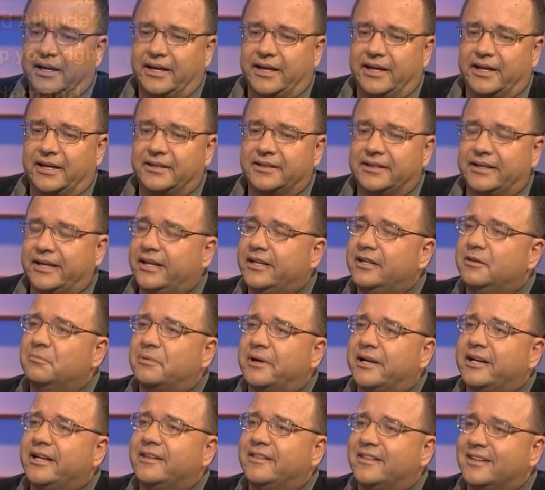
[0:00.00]
And
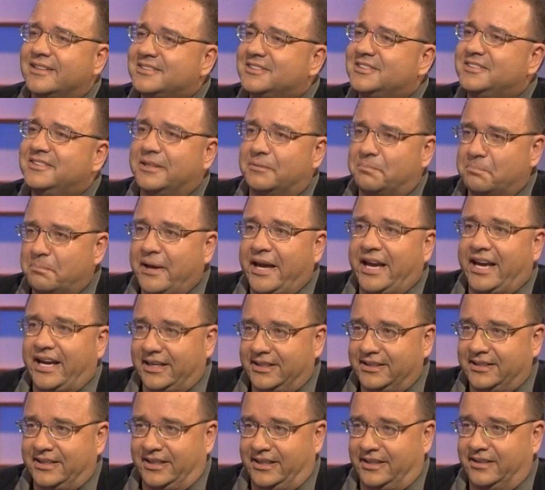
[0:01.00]
anybody that's
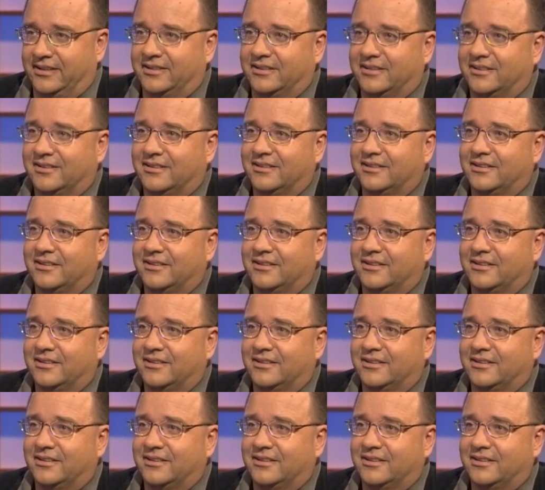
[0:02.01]
demanding